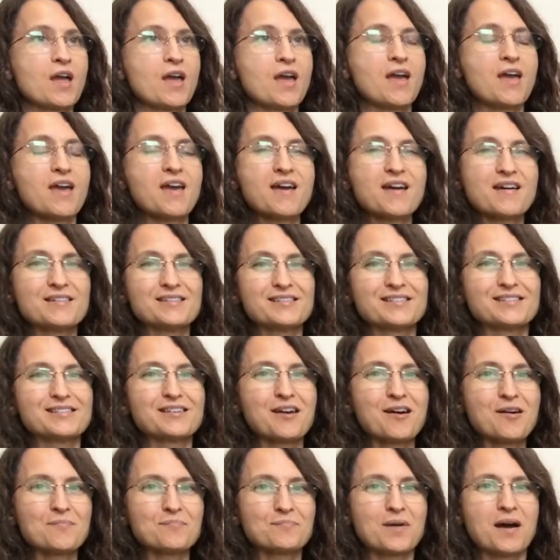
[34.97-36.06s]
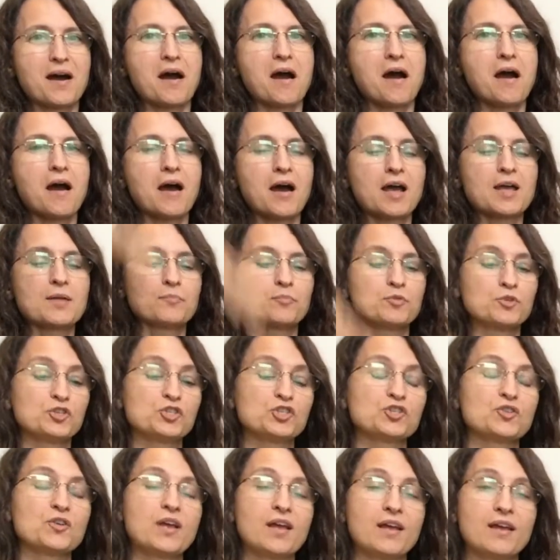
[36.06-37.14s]
hands up high, put
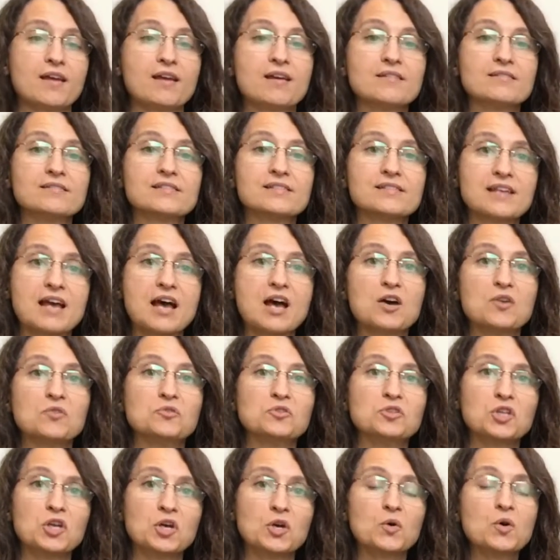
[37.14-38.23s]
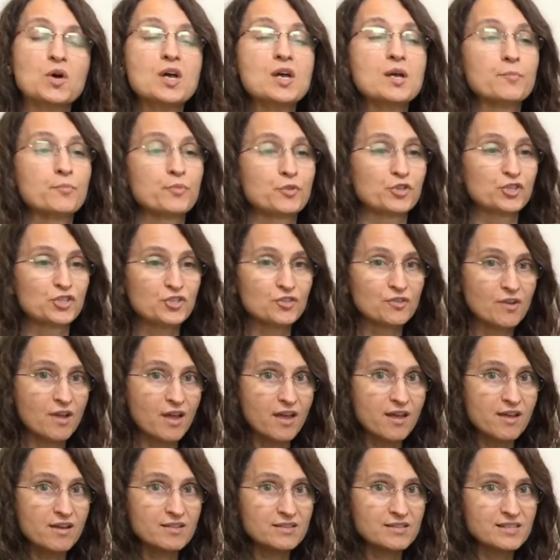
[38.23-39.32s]
your hands down low, put your
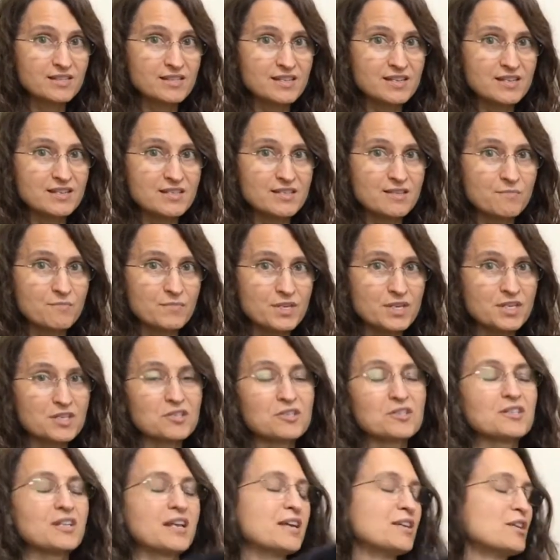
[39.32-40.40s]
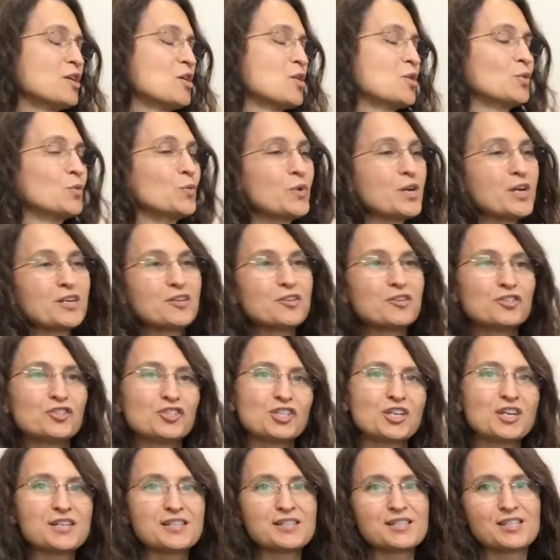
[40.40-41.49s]
hands in the middle and wiggle
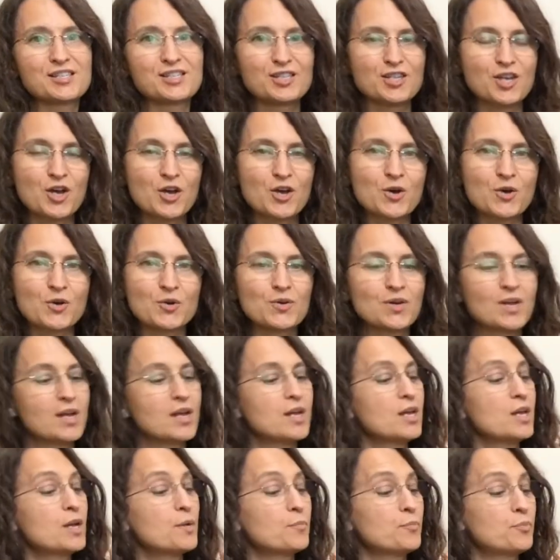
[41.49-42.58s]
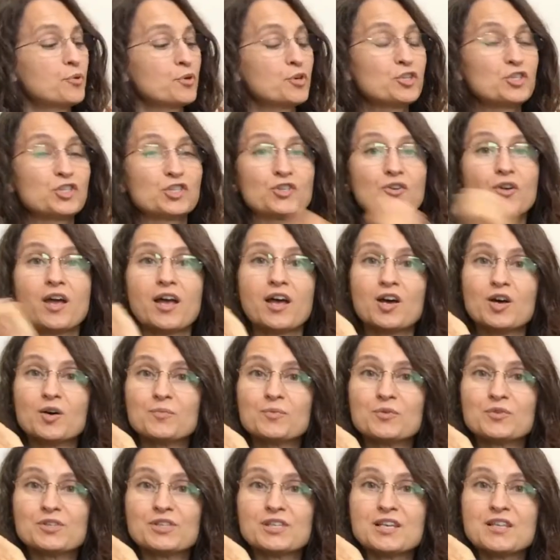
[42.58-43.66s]
just so. Put your
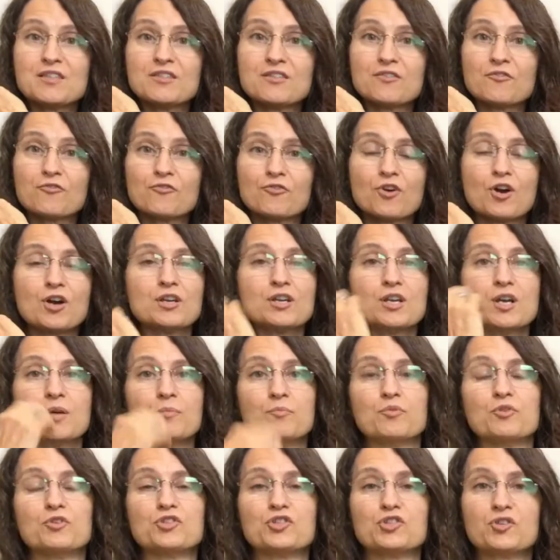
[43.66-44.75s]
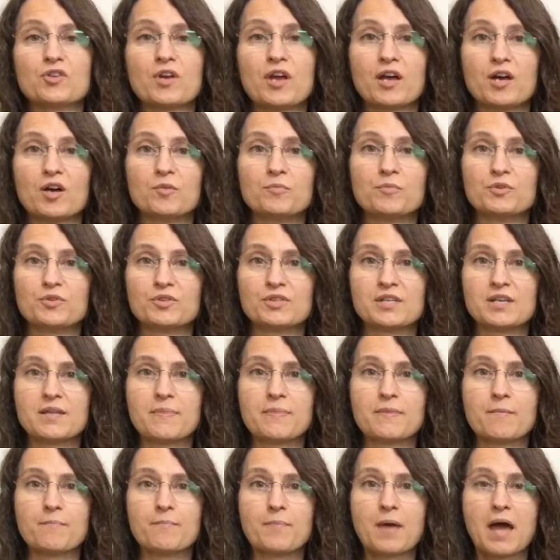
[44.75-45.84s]
elbows in the front, put your elbows in
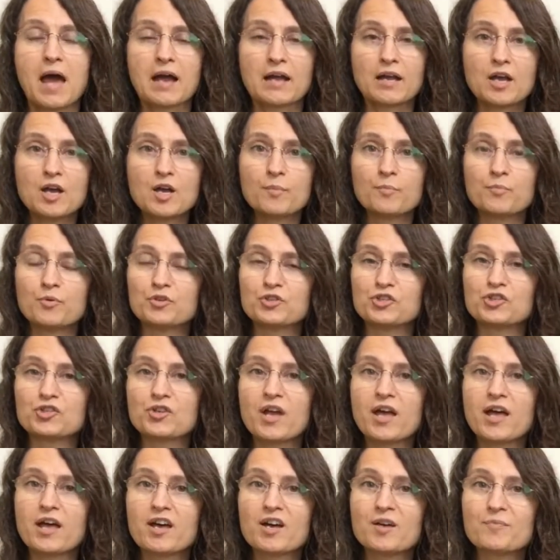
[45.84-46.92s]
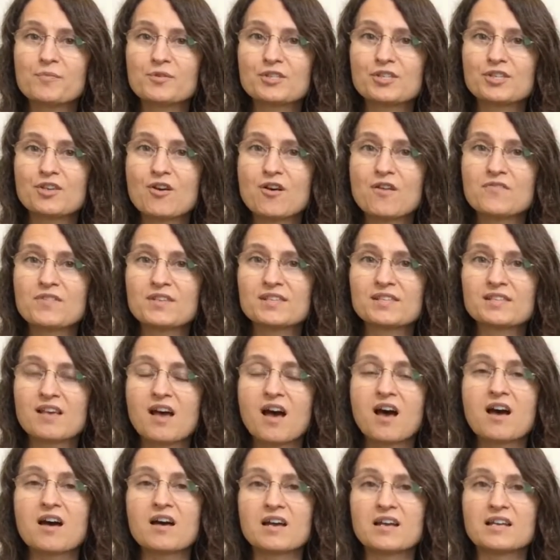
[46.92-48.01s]
the back, put your elbows on the
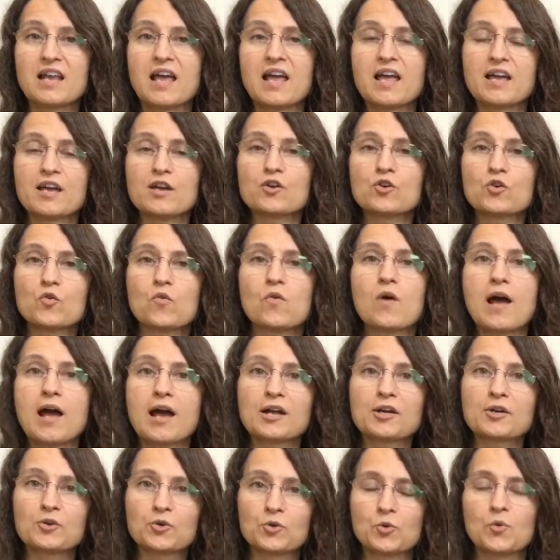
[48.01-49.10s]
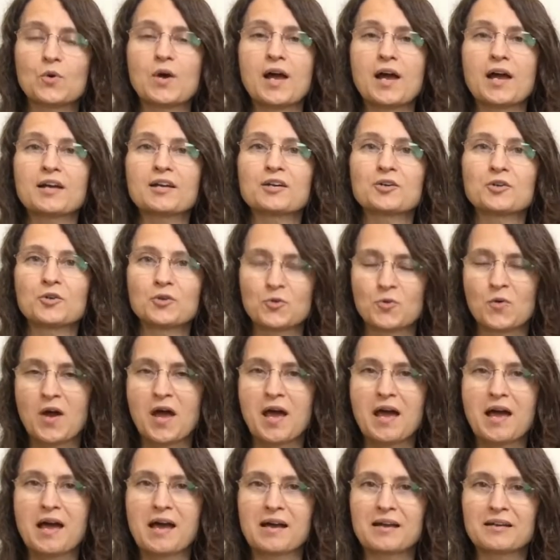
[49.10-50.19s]
side and quack, quack,
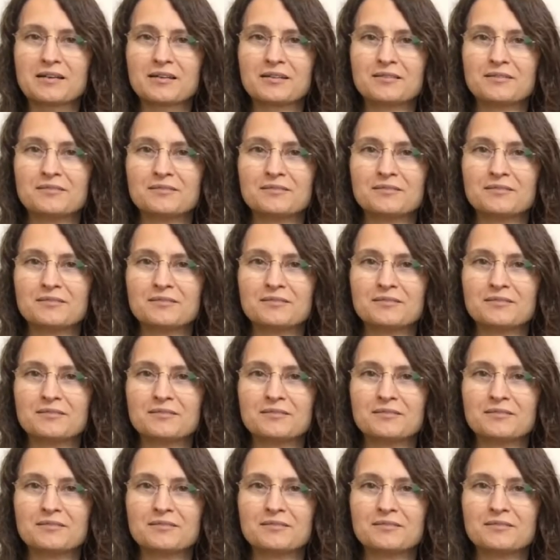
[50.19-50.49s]
quack.